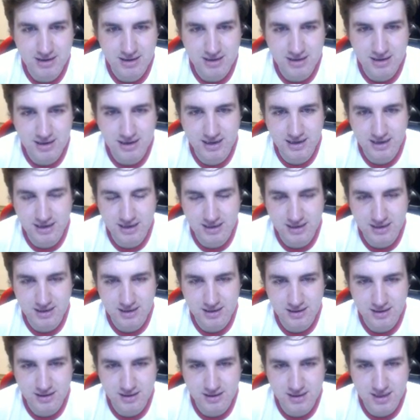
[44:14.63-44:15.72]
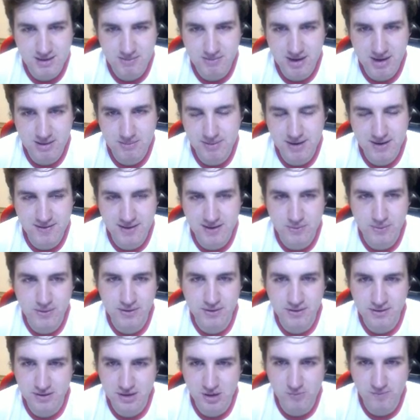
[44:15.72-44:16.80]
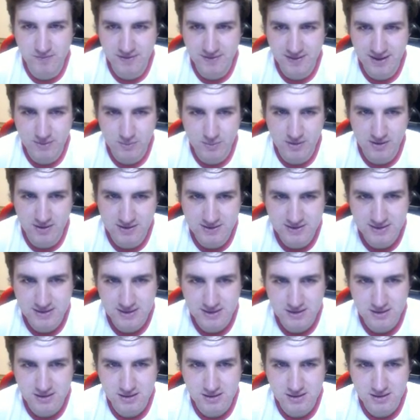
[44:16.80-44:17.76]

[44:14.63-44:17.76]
Like, I'll buy that one. Hopefully that works.